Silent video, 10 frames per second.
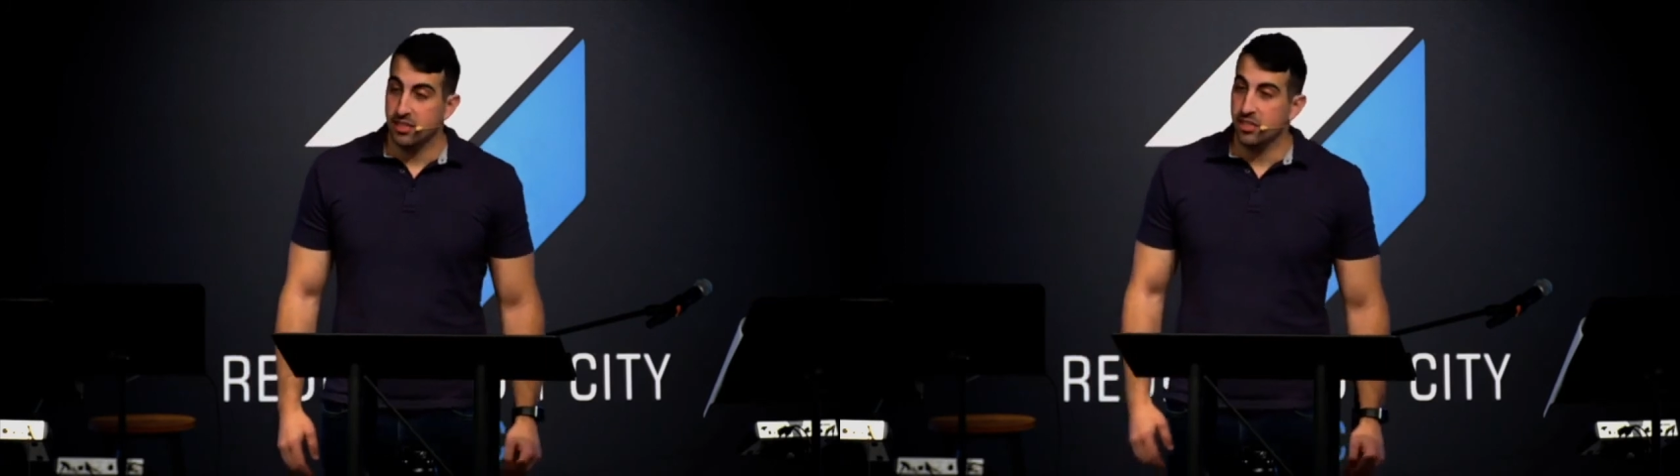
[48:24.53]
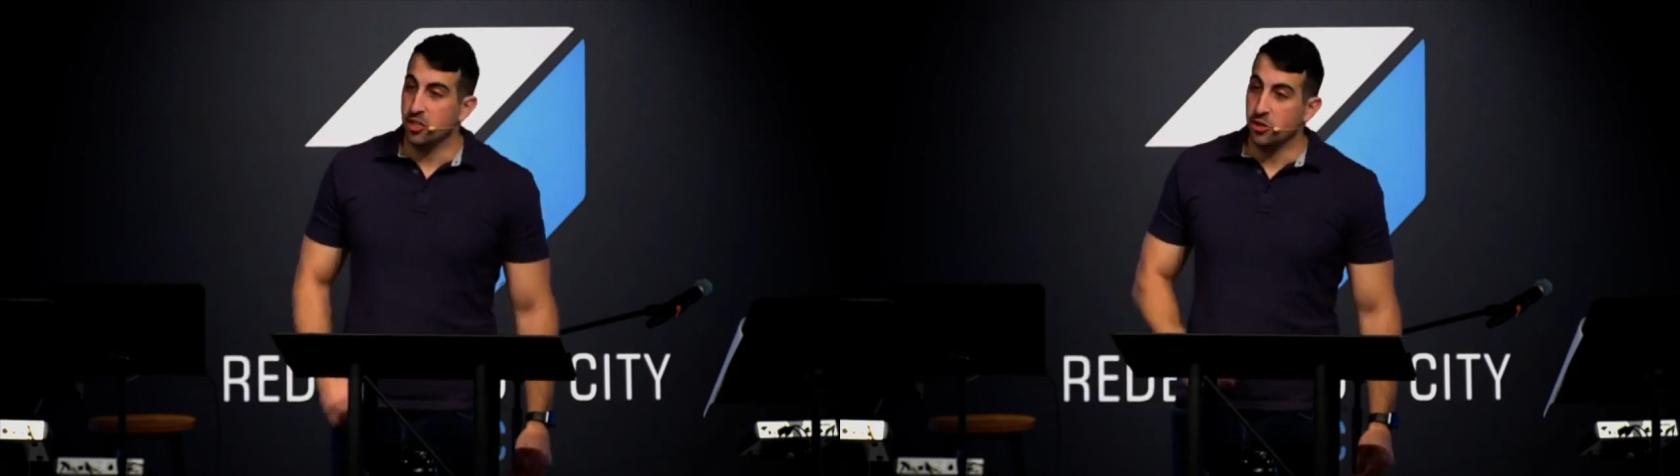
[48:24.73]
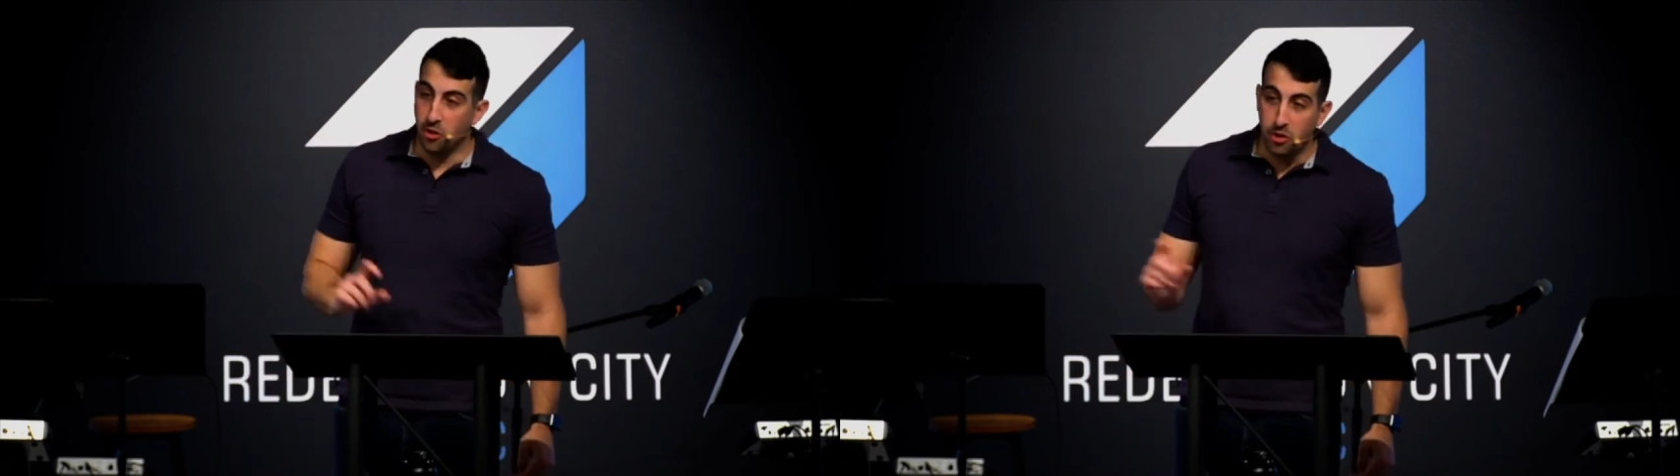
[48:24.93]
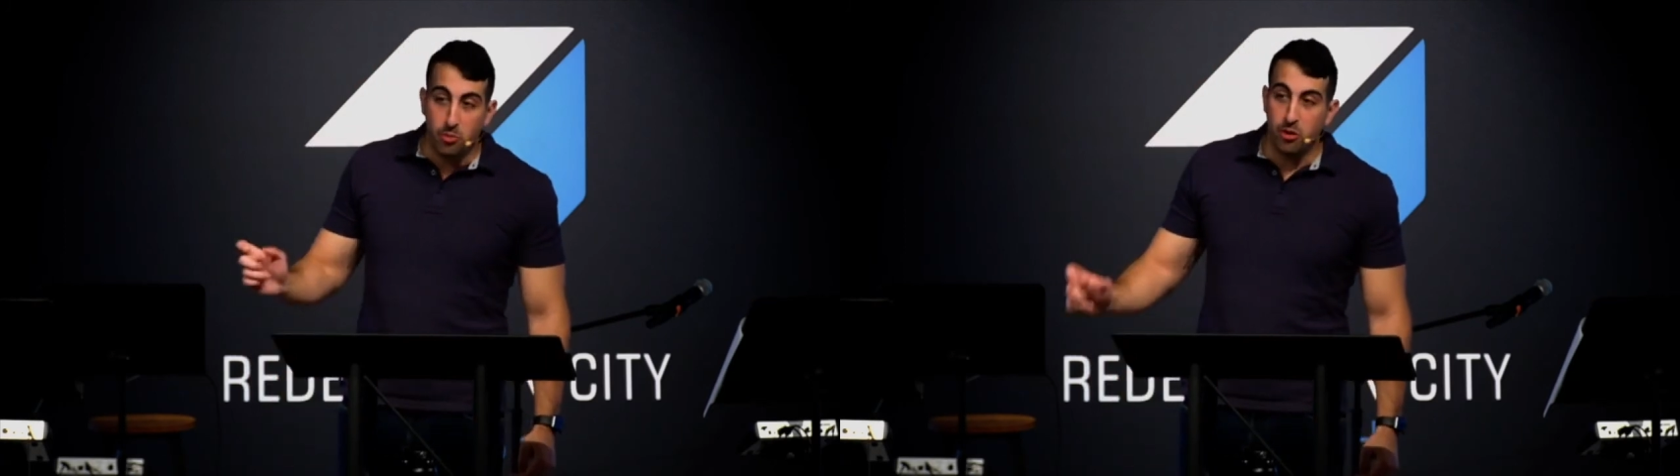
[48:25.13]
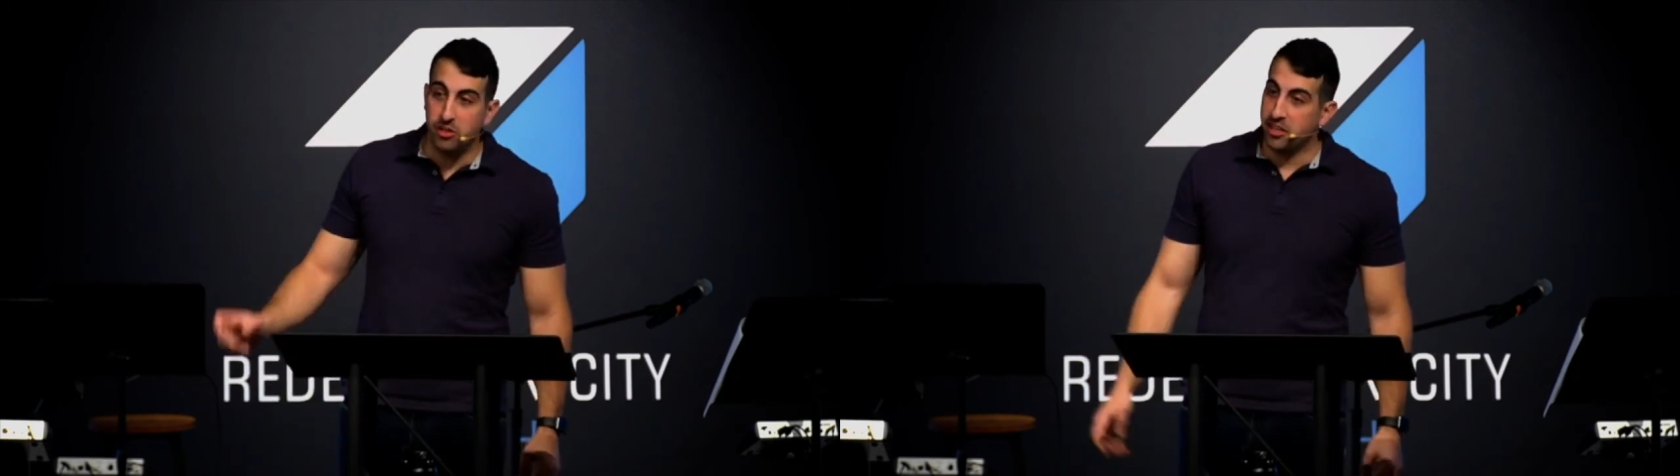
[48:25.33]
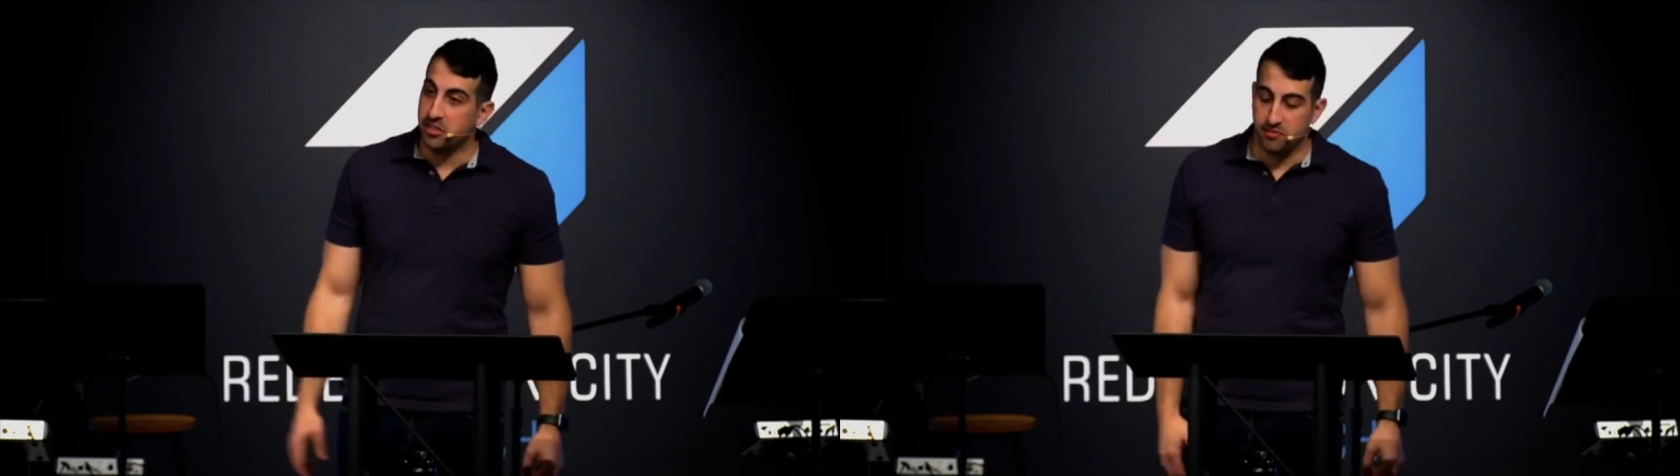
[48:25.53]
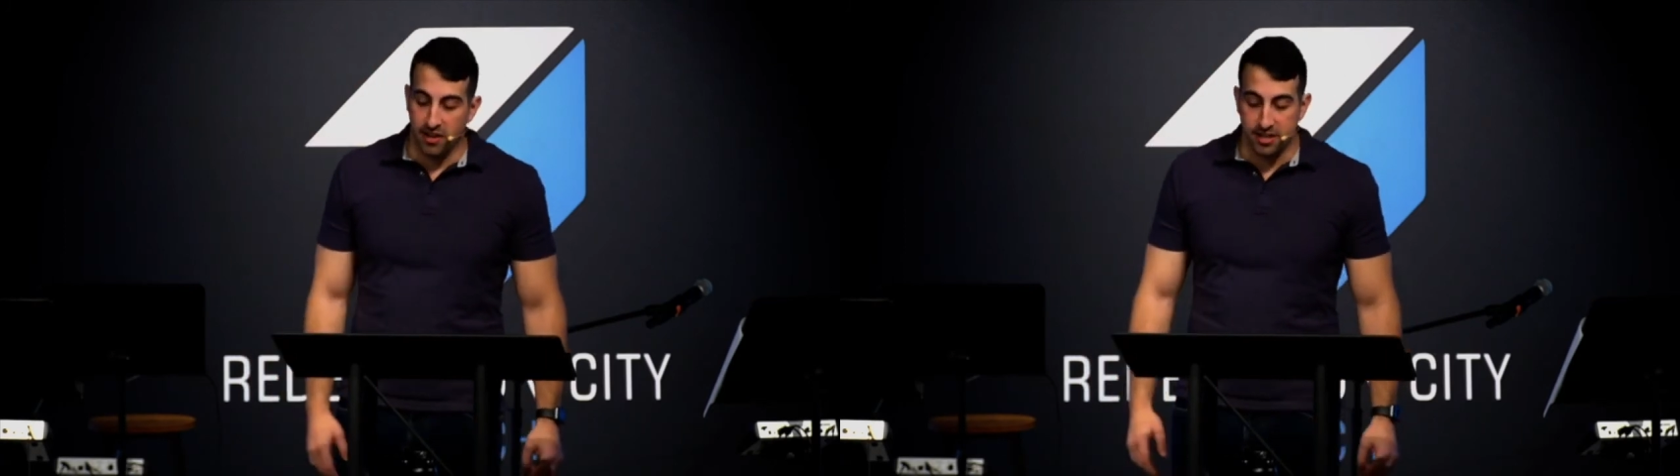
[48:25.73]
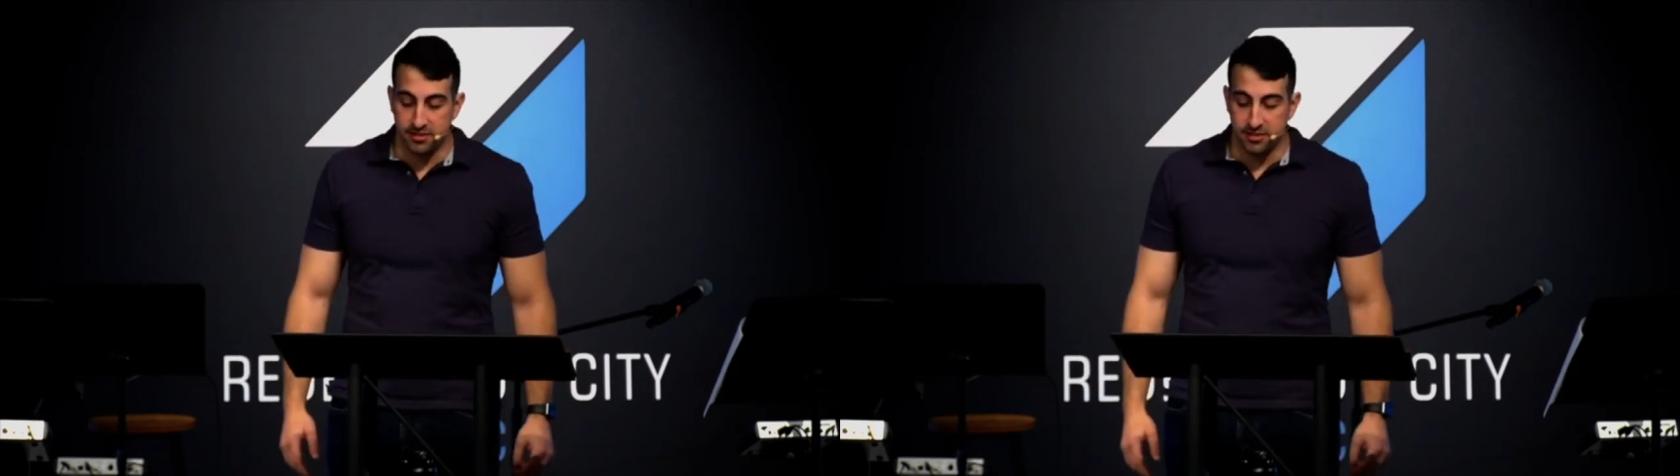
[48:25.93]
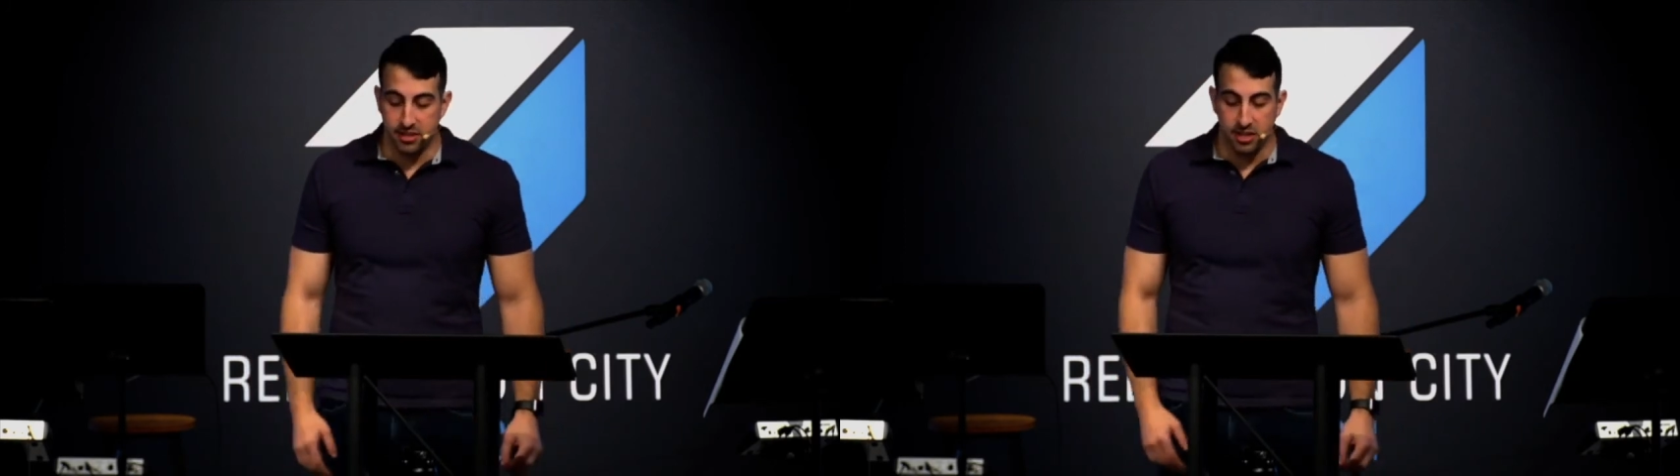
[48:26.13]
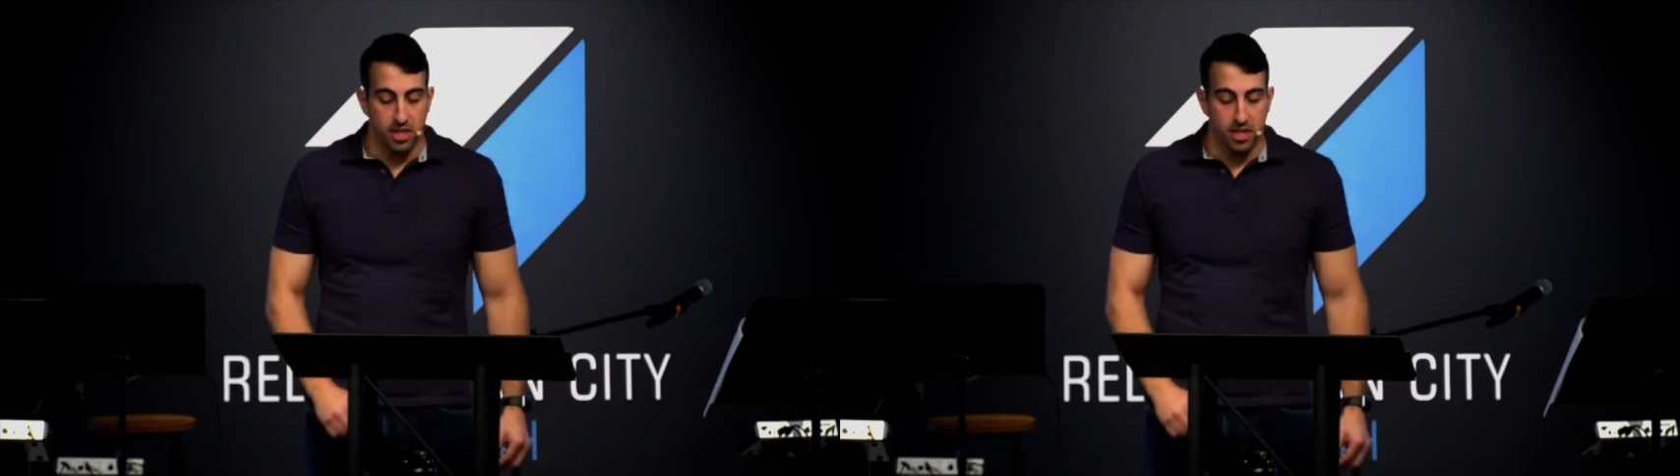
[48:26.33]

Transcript: you don't appoint leaders fast.